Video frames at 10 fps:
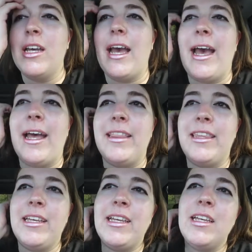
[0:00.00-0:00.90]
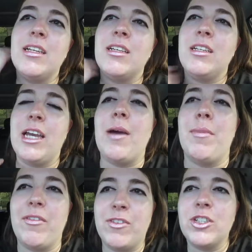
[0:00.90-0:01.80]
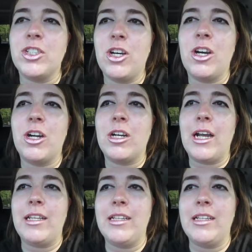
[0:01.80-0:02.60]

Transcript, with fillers: had the, yeah, my first car had